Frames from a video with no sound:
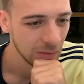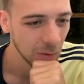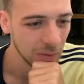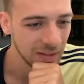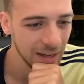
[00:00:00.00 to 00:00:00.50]

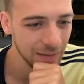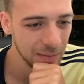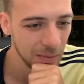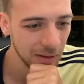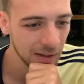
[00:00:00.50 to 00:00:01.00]
Or David
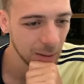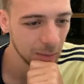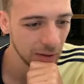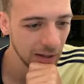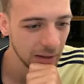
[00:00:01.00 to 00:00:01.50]

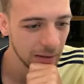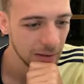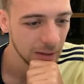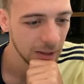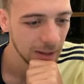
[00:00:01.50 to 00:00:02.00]
Montgomery.
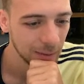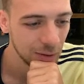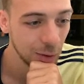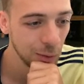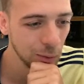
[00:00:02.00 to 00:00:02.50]

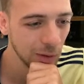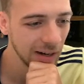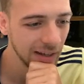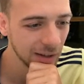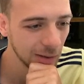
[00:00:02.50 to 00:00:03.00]
2
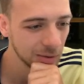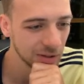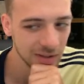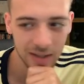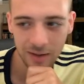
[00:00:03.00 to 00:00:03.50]
really good
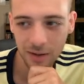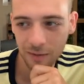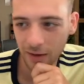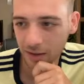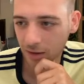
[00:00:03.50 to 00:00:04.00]
options. I don't know
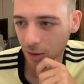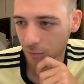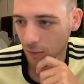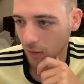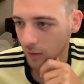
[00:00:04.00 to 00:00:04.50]
if I can go
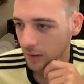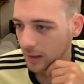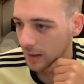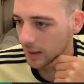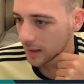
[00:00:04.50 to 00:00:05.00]
wrong.
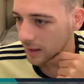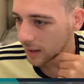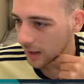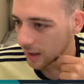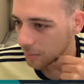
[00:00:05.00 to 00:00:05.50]

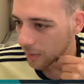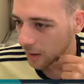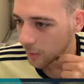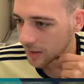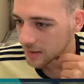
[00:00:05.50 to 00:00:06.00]

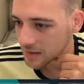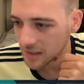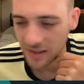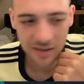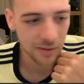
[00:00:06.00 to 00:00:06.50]
By week
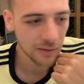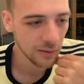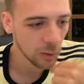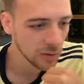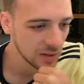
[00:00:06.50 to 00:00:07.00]
6 and
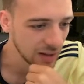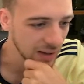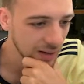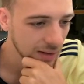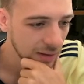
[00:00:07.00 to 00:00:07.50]

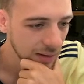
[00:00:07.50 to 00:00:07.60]
14.